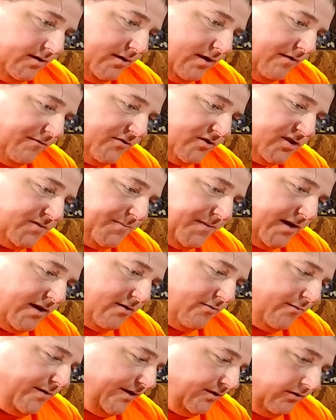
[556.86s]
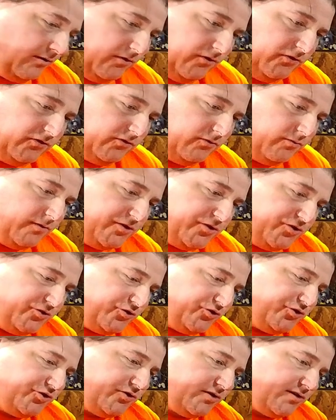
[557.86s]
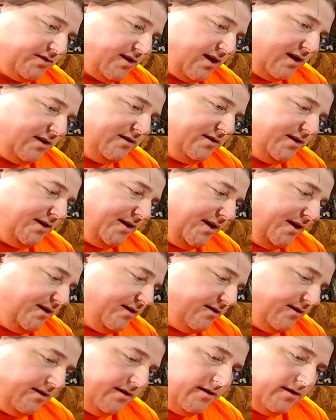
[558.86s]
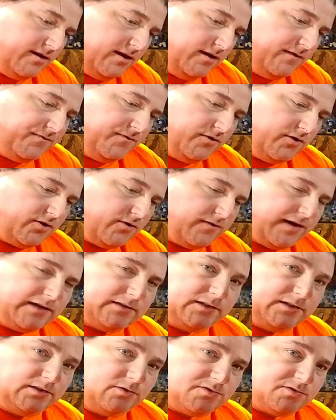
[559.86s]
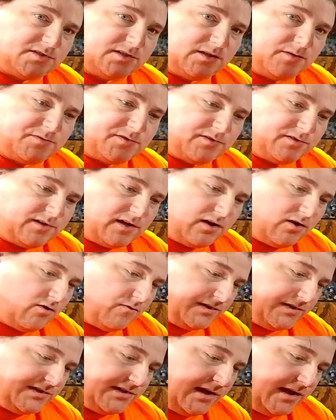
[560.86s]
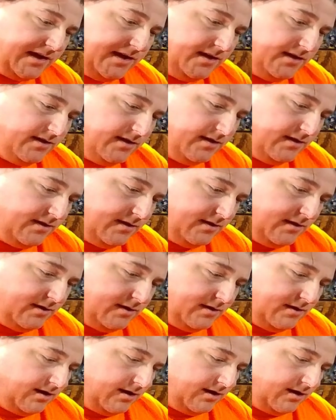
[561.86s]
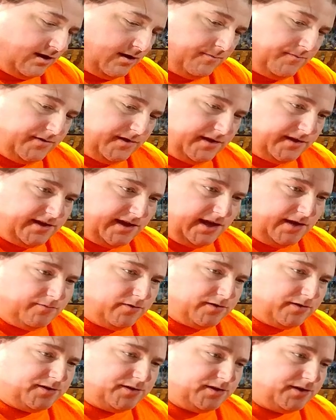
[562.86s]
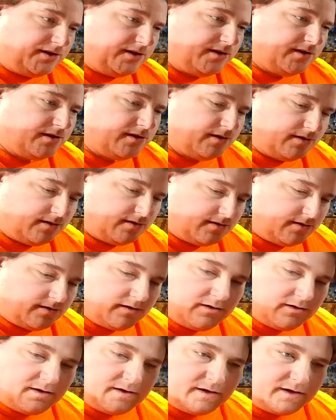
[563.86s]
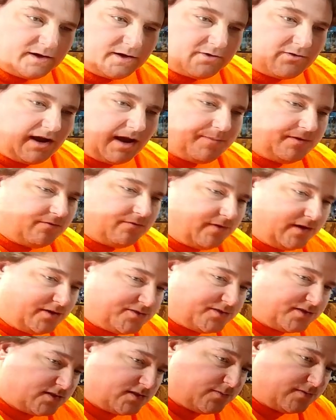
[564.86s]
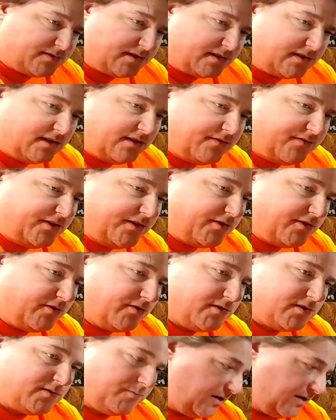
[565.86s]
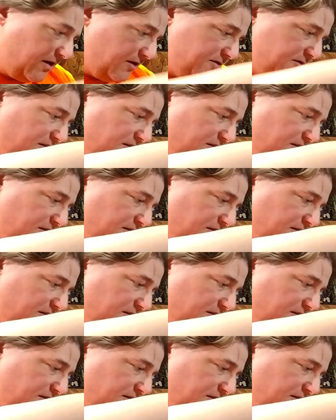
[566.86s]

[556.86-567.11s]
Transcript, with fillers: You have your spare wheels, which you should not need if you correctly loosen them so they're not over tight. Um, it came with the crappy wrenches, which I didn't even use, but I'll